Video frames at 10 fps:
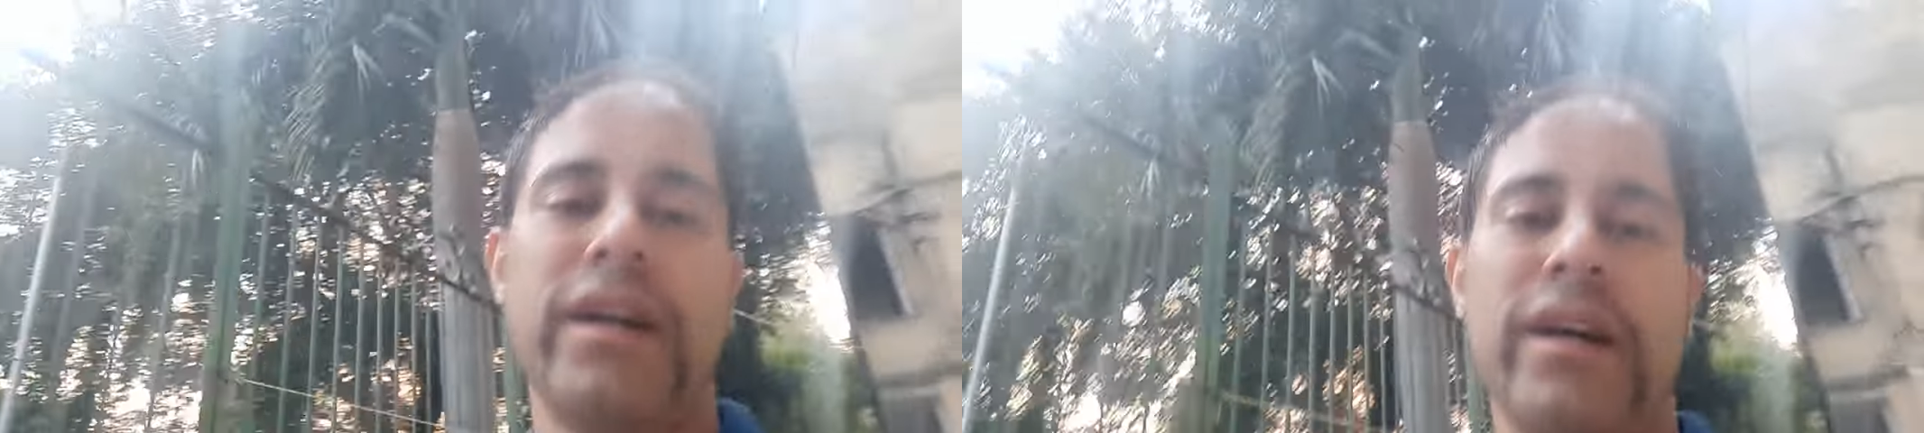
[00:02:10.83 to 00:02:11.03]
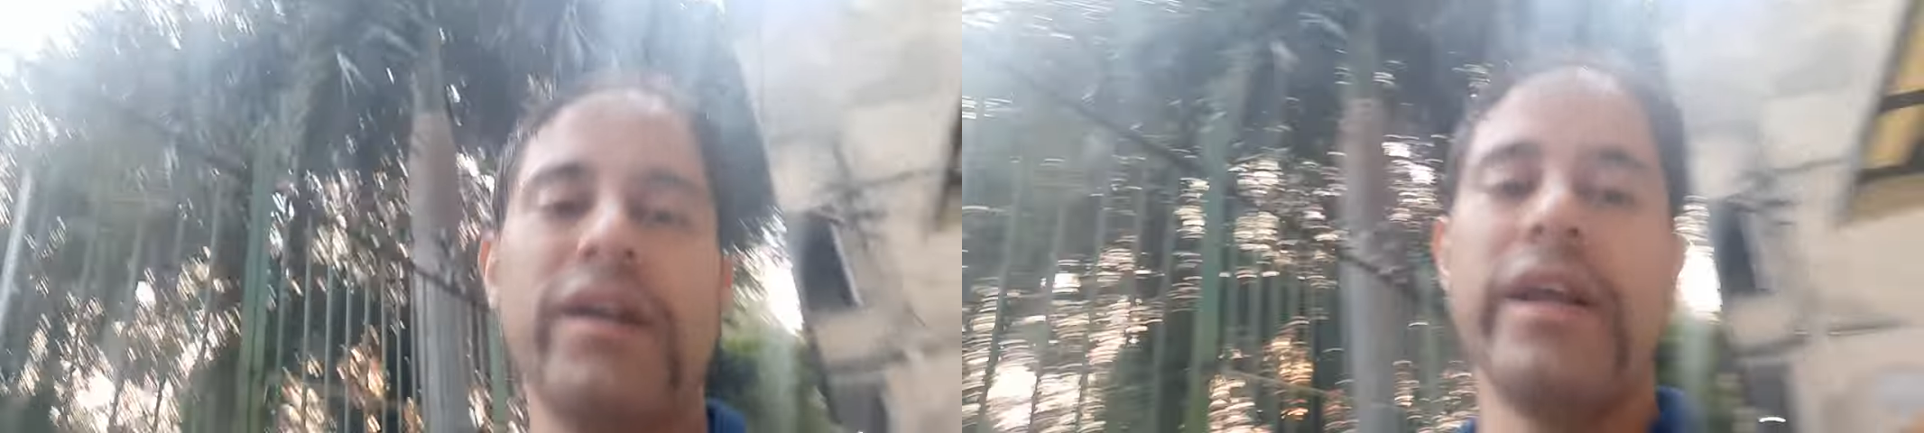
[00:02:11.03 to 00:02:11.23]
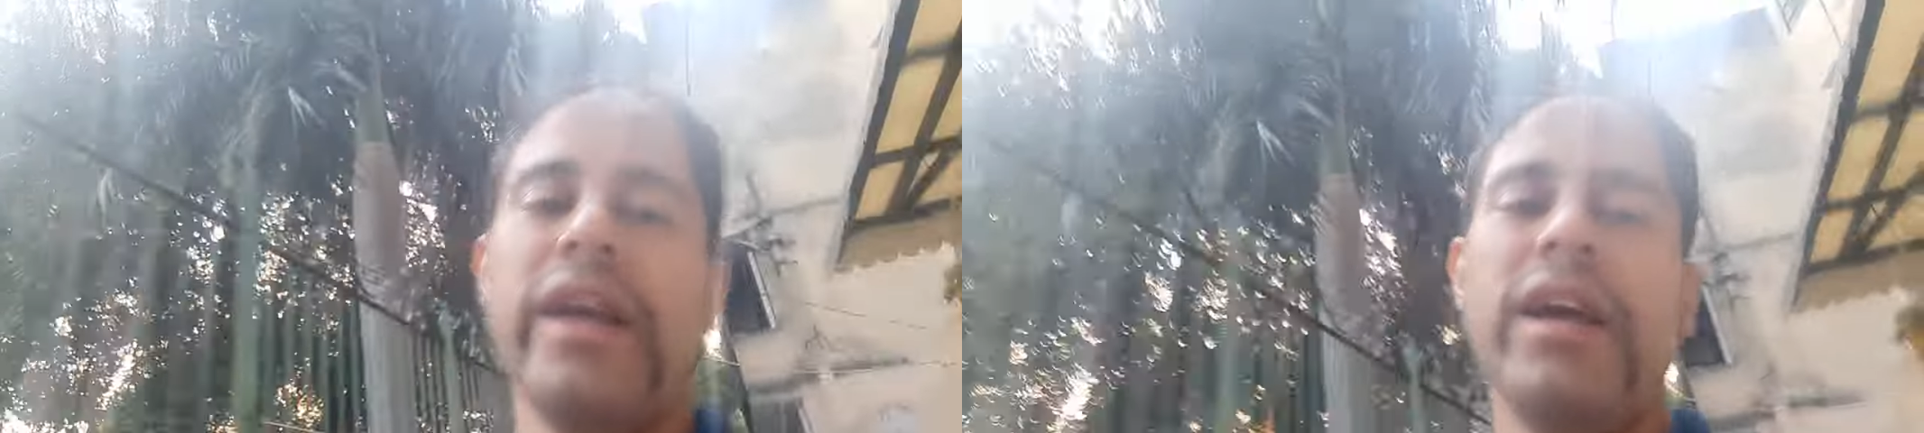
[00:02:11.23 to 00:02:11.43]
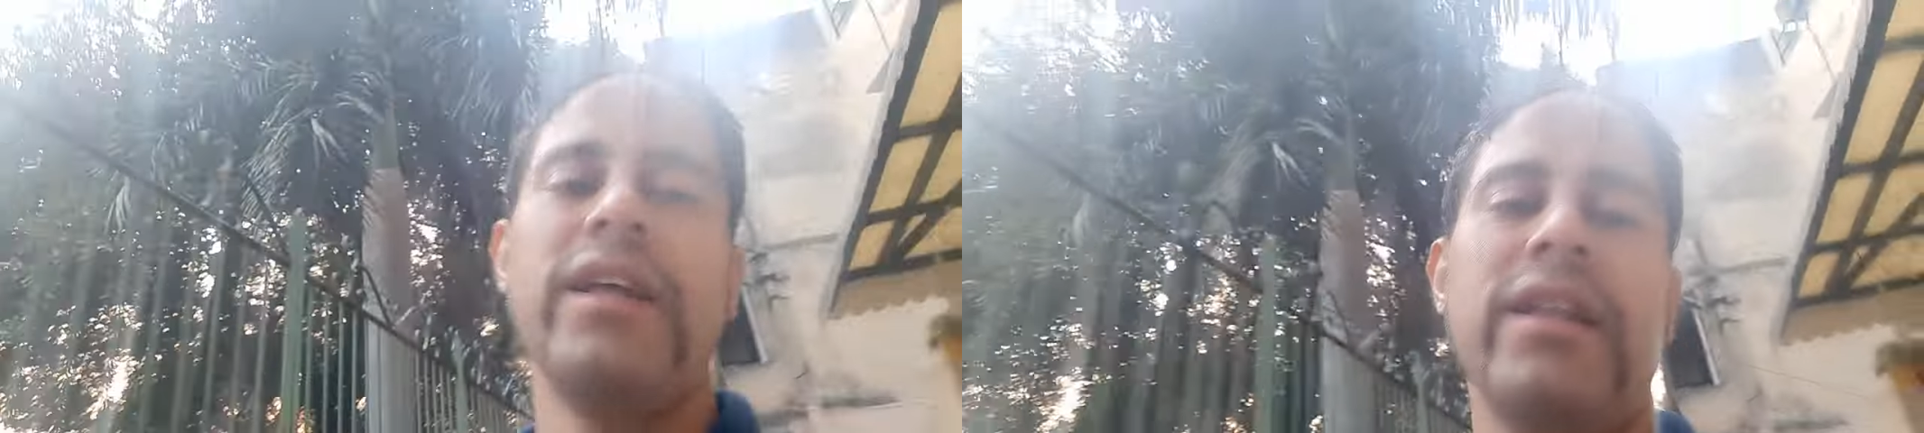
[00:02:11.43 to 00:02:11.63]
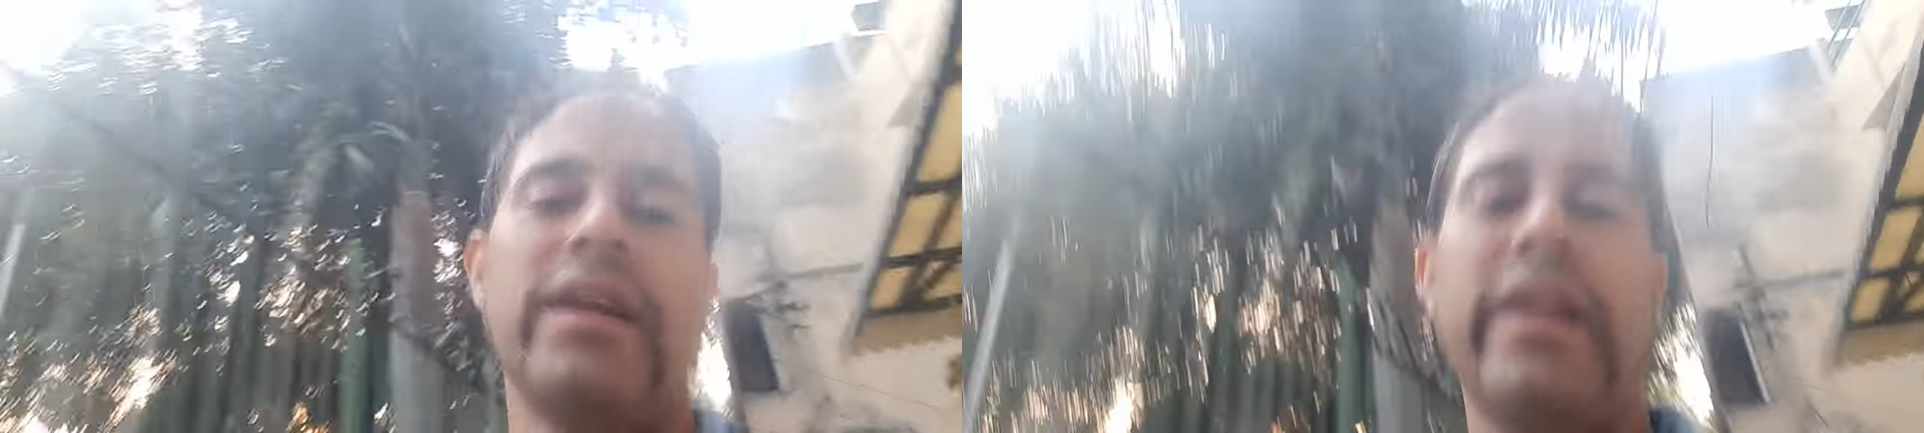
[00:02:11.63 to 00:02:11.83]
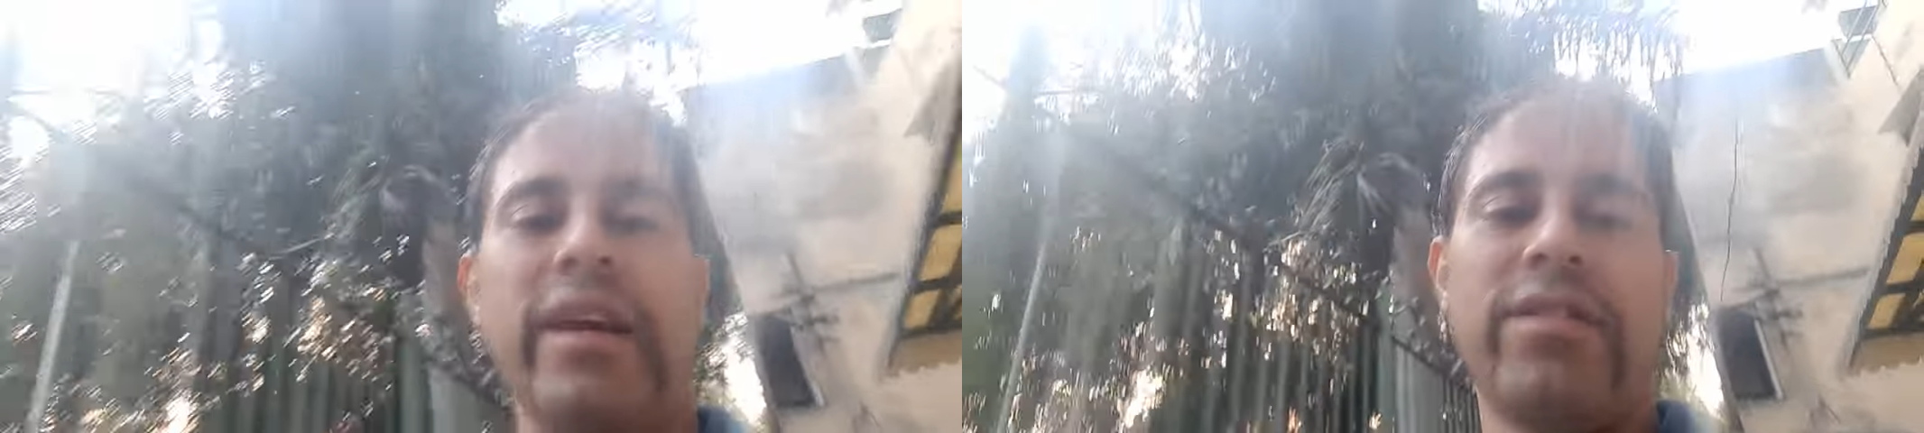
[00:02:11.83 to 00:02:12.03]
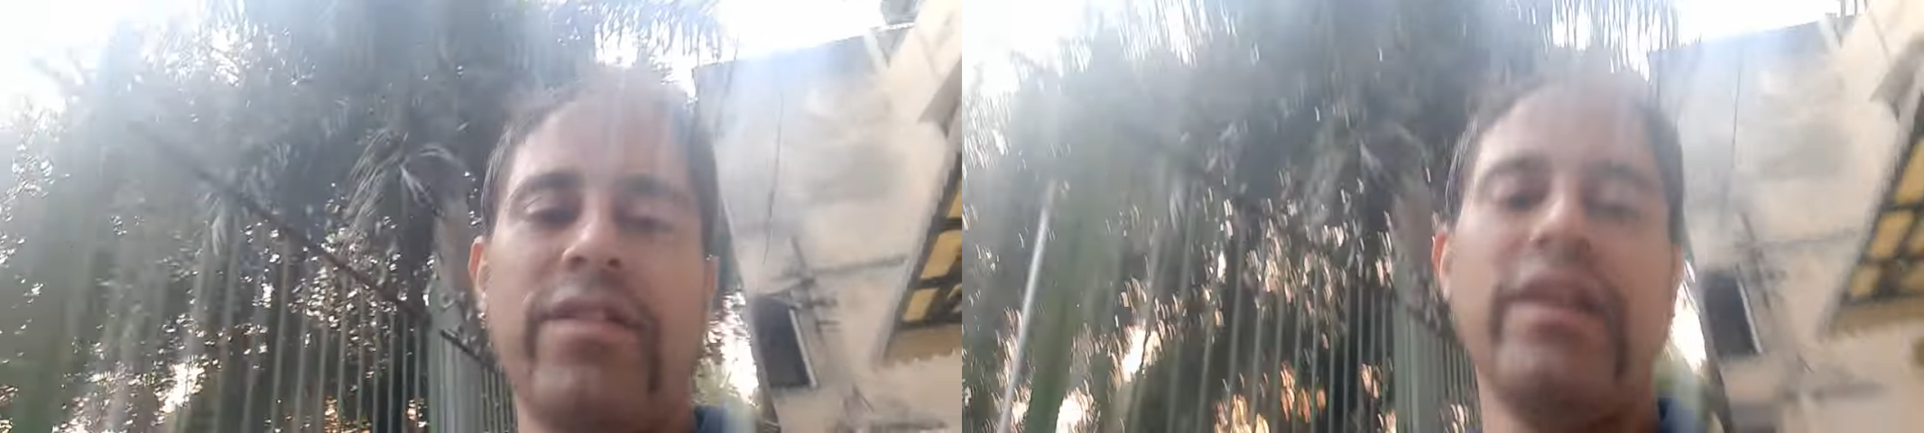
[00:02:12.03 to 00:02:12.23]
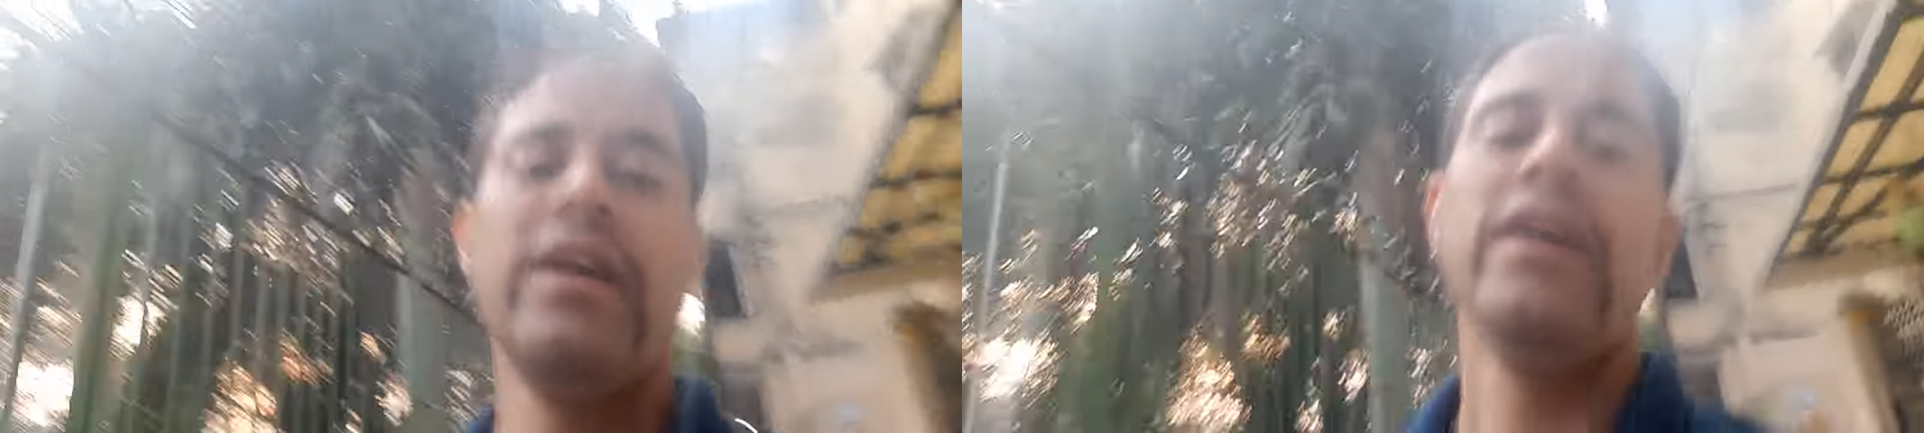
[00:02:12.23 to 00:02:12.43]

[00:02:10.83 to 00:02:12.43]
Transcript: and agree that yes,